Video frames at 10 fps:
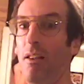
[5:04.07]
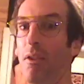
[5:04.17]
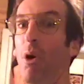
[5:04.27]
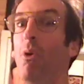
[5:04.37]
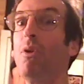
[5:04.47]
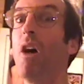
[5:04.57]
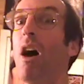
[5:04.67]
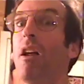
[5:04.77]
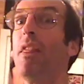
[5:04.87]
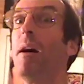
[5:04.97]
Those
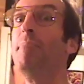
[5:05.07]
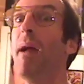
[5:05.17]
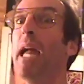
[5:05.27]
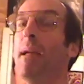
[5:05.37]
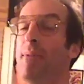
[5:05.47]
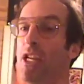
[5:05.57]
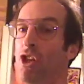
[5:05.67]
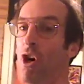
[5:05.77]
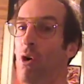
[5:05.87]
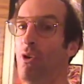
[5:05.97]
are the baby
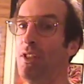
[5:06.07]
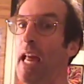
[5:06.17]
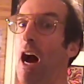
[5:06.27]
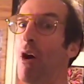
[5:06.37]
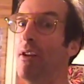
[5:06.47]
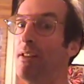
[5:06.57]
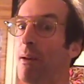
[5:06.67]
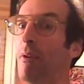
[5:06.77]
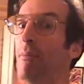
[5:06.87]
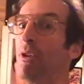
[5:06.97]
shows. Now,
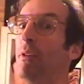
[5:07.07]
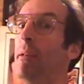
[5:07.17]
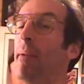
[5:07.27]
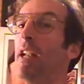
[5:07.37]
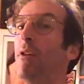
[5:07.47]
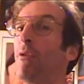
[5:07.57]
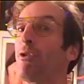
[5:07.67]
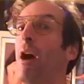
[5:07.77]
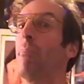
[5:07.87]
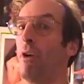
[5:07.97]
some of them could be made of
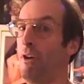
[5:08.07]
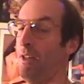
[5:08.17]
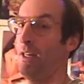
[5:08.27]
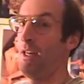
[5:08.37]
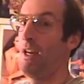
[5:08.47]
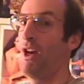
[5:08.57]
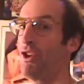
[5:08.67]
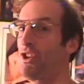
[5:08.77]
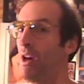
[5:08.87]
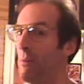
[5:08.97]
rubber.
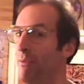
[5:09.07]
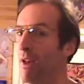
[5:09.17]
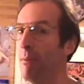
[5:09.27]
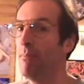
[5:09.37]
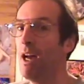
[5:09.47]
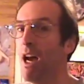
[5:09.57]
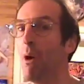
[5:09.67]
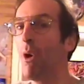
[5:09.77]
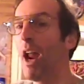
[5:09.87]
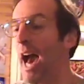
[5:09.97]
Some of them
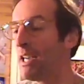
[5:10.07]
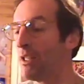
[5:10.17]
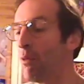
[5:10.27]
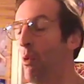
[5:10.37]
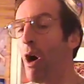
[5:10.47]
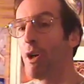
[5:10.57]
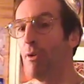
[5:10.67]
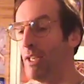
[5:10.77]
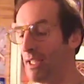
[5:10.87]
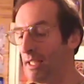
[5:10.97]
were added
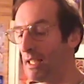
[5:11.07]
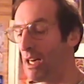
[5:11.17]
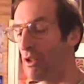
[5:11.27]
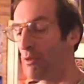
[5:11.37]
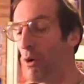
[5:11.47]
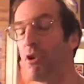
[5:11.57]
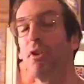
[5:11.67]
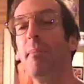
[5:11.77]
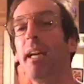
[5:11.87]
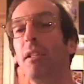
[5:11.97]
water in, a little colored water
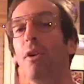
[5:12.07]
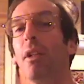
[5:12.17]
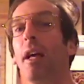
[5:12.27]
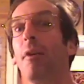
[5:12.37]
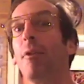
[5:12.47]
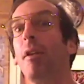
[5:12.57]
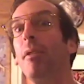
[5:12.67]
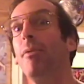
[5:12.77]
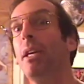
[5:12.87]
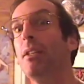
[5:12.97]
to make it look like a
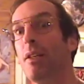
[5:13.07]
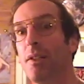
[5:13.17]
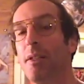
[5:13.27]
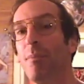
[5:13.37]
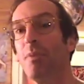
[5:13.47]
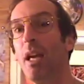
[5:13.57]
real fetus.